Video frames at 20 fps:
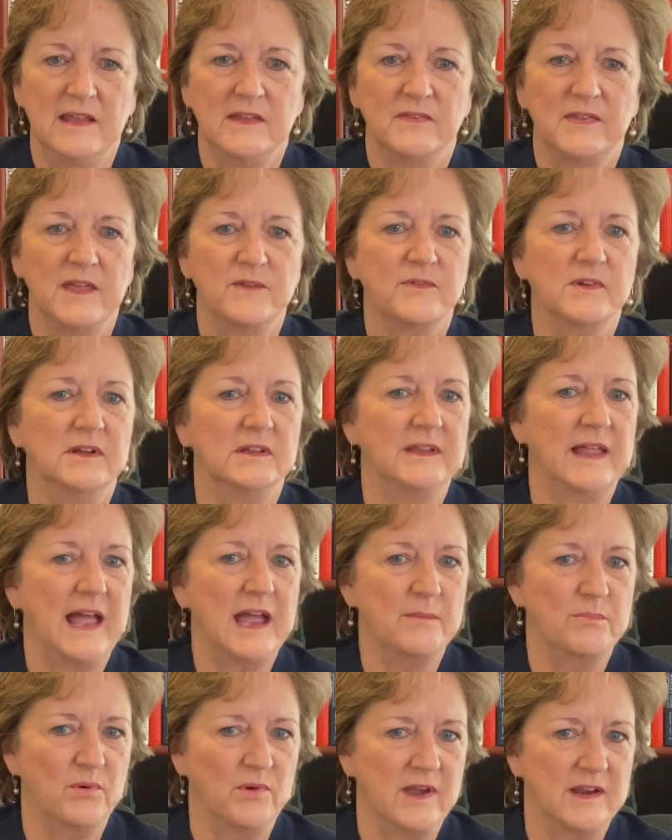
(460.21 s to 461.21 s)
they've
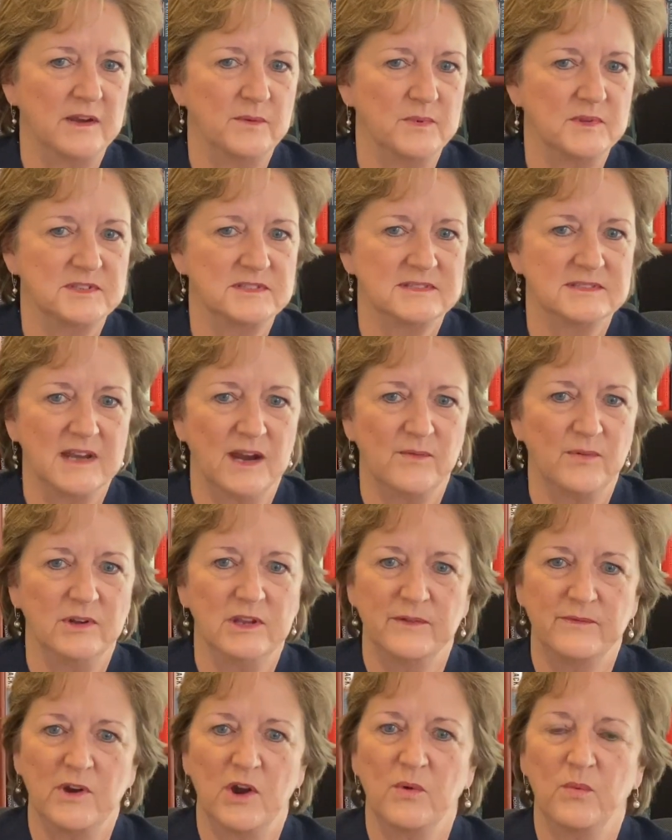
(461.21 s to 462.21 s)
collaborated with several
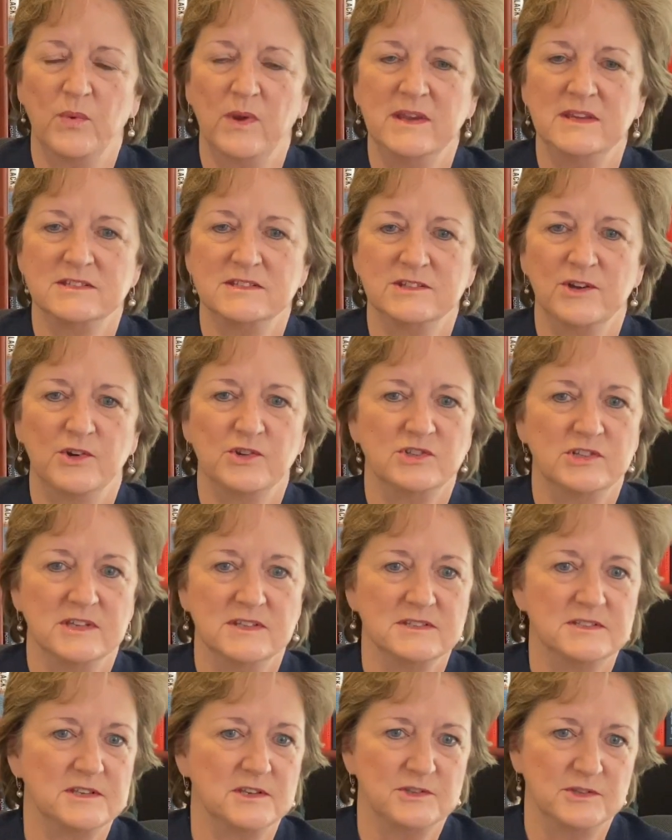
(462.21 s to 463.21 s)
of our research
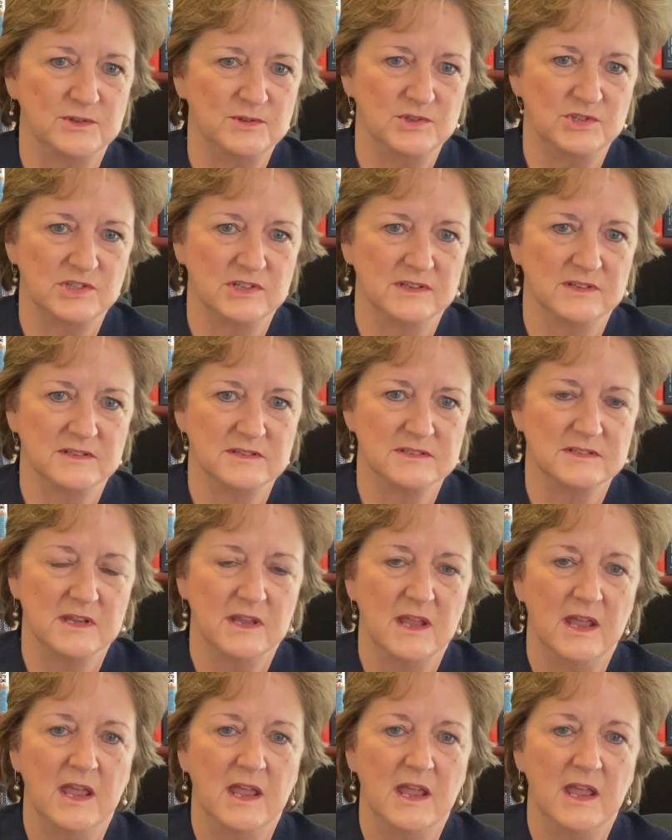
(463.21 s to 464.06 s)
institutions